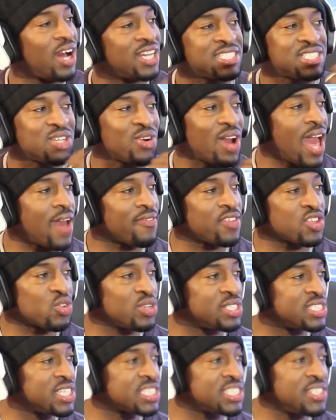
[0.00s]
I still have the
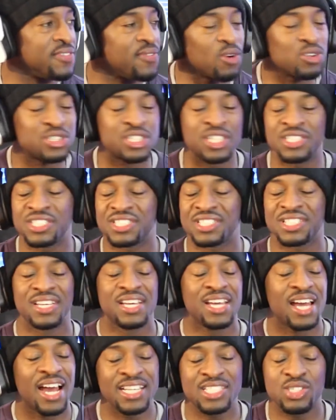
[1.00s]
360 versions
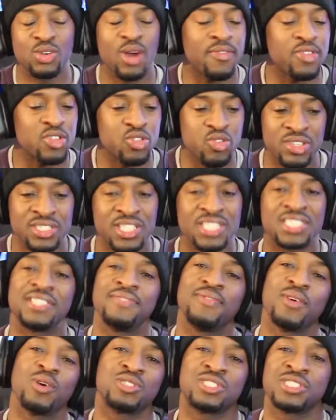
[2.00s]
I still have the
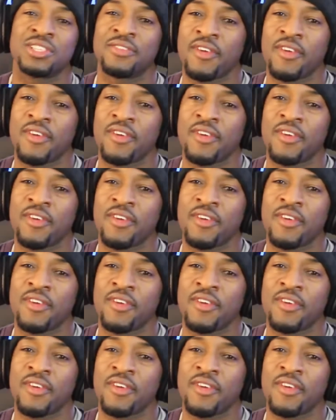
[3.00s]
360 version